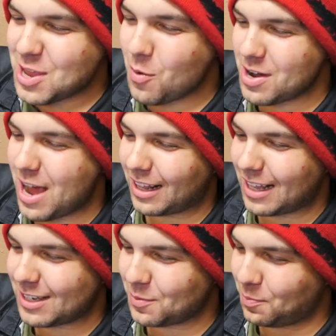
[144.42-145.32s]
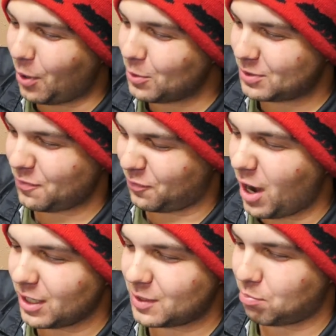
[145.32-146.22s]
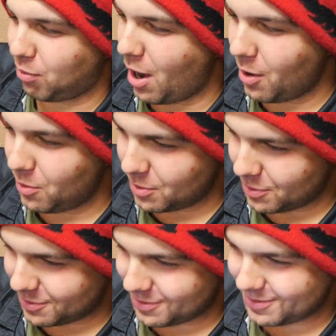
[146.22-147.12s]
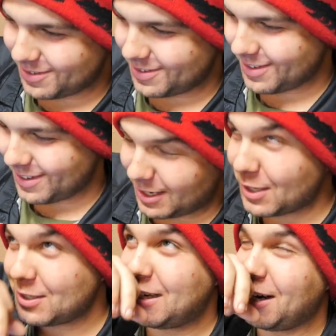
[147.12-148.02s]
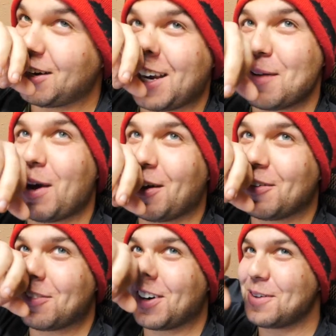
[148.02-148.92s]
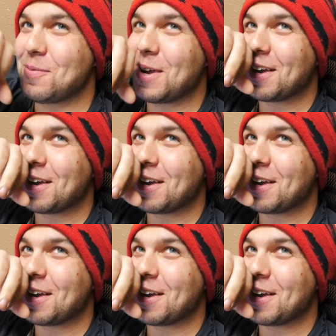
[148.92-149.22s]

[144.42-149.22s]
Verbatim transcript: You are not allowed to post it first, bro. What happened? A deer came out in front of me.